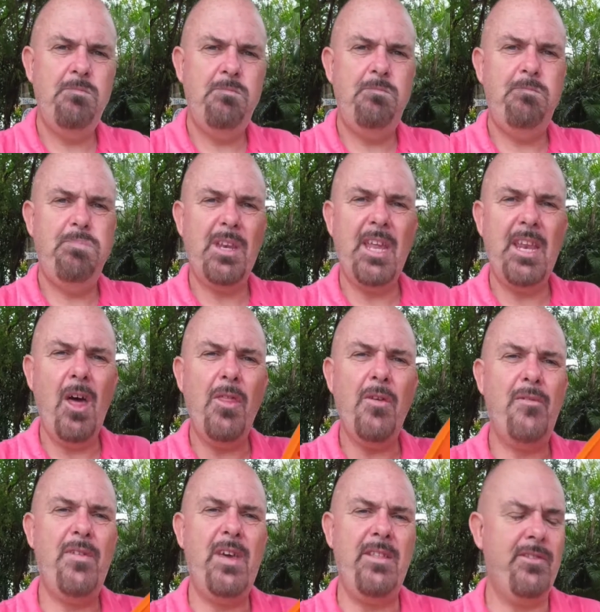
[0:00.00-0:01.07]
but in other
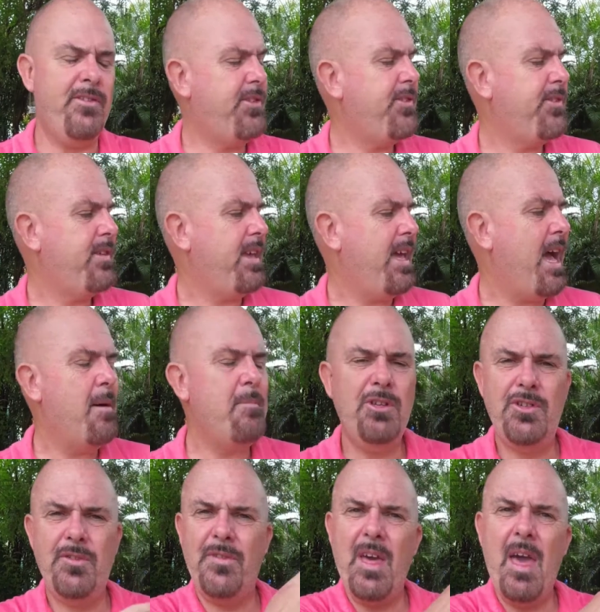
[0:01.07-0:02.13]
fins, how much
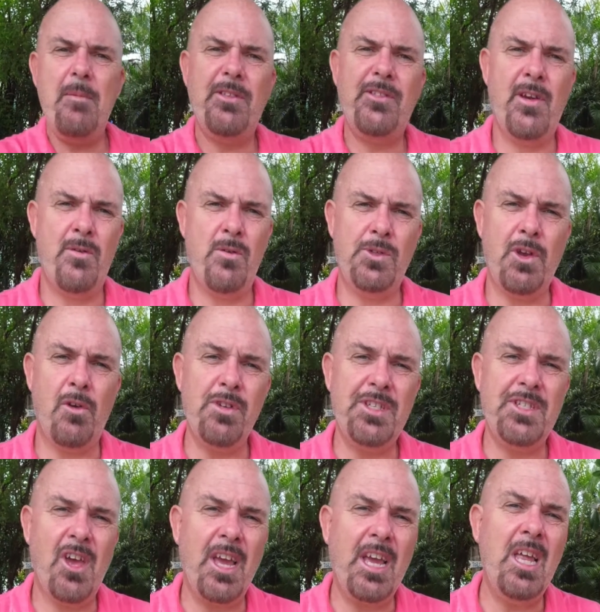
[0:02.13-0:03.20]
of their materials are
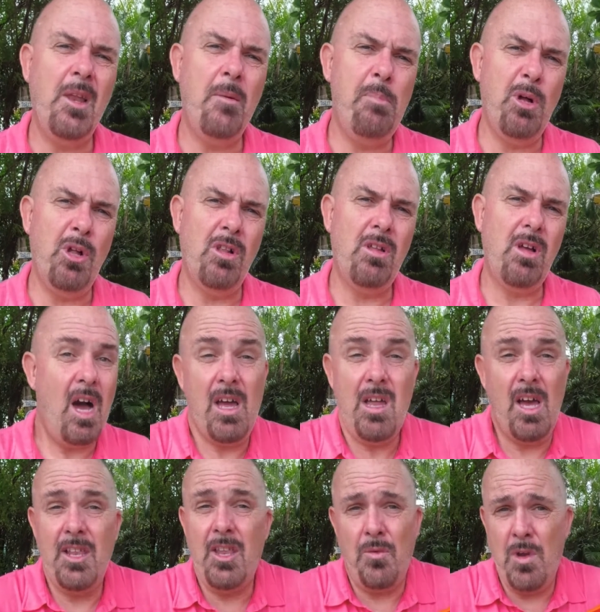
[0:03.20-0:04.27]
recyclable?
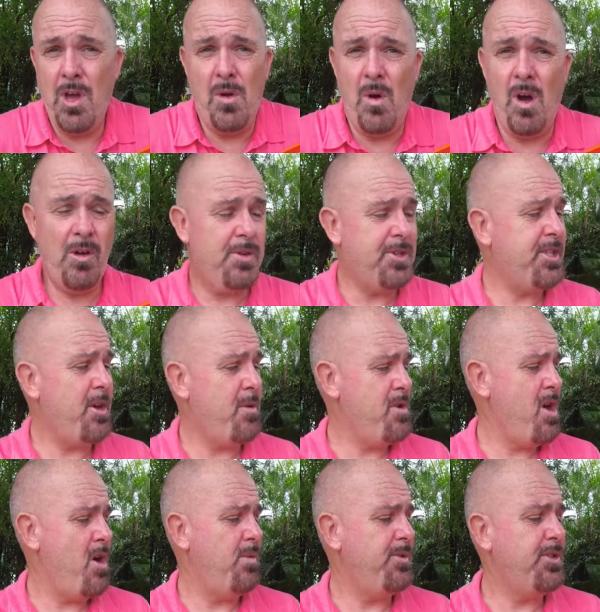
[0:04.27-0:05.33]
I don't know, I honestly don't
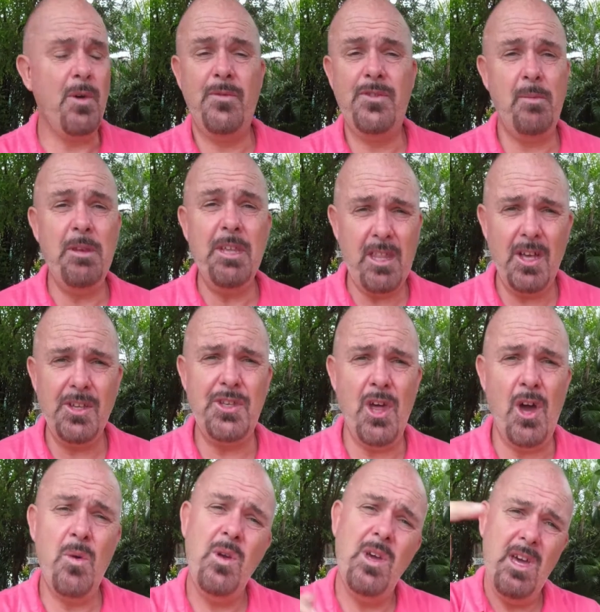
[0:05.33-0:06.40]
know. So if somebody does
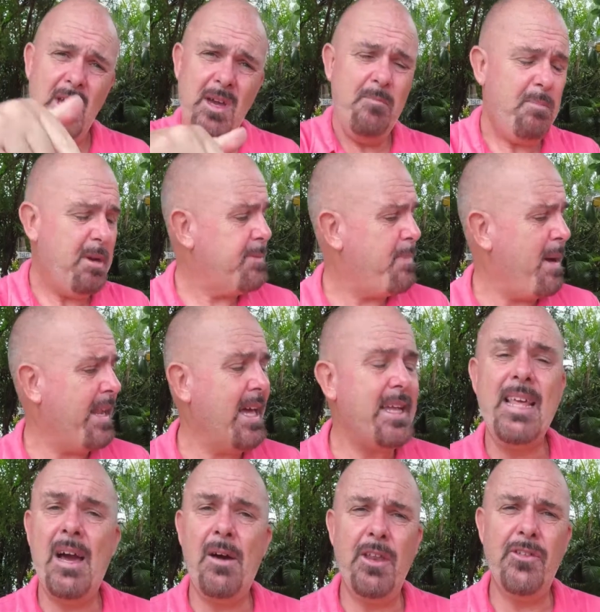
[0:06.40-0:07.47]
know, please bang that
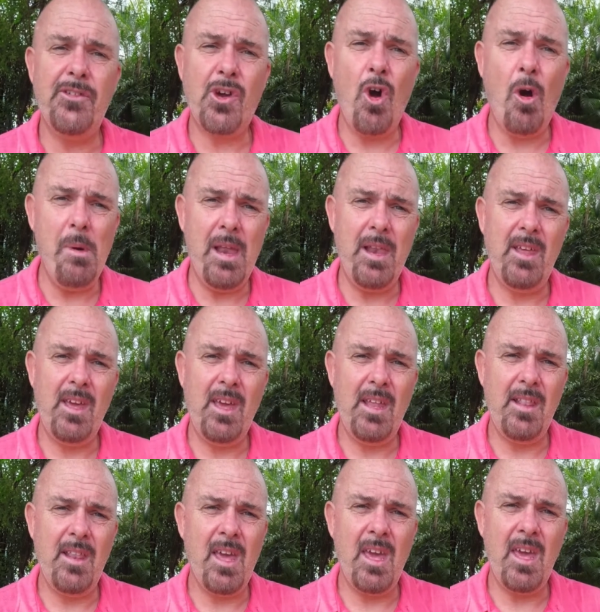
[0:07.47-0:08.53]
down as a comment
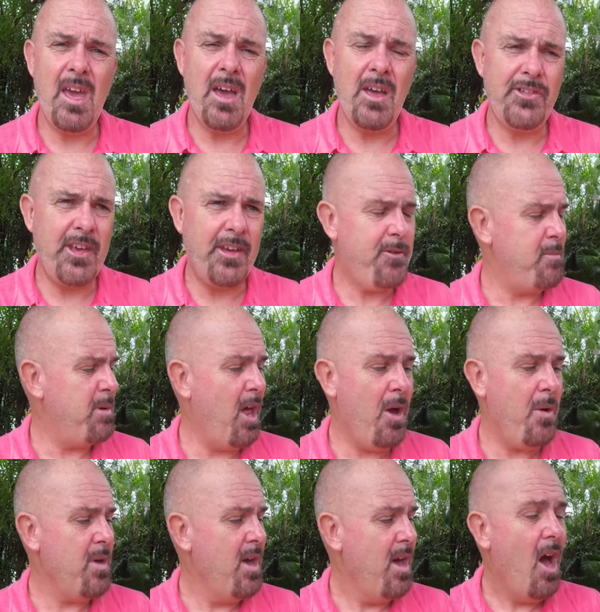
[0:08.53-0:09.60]
in the section
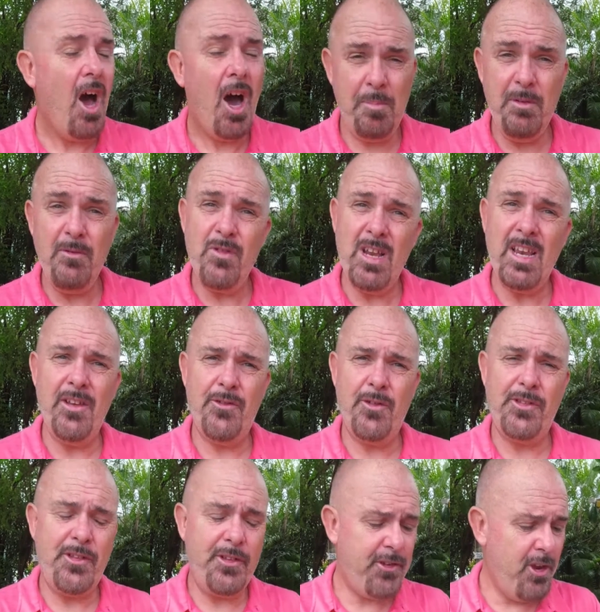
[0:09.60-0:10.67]
below. I'd be really
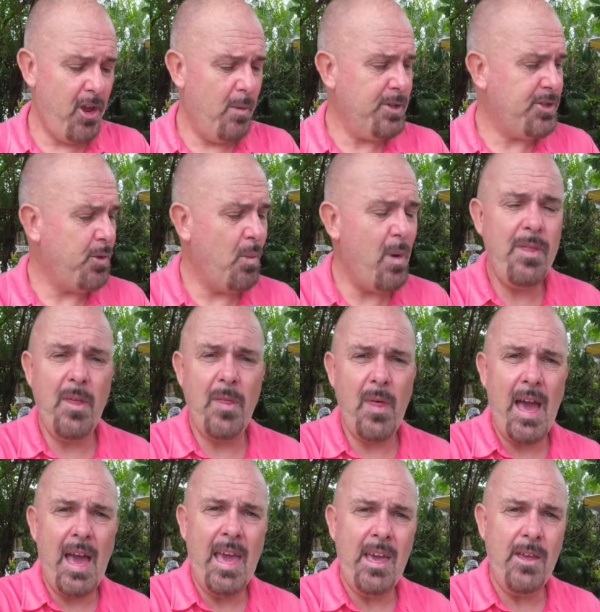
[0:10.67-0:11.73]
interested to know as to whether
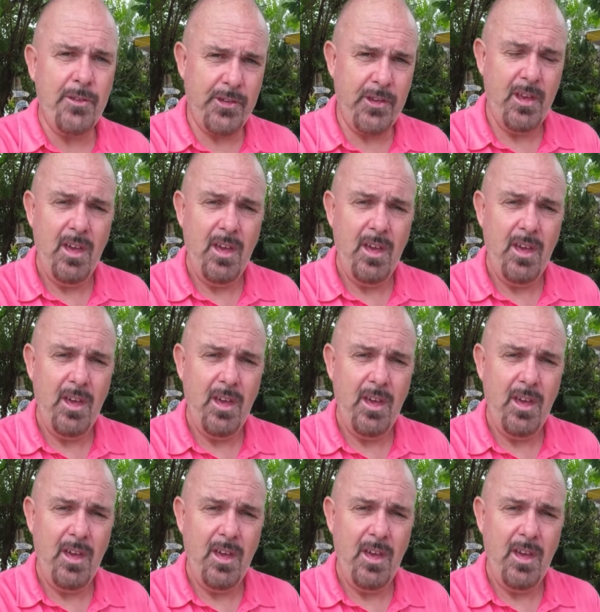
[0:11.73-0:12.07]
that is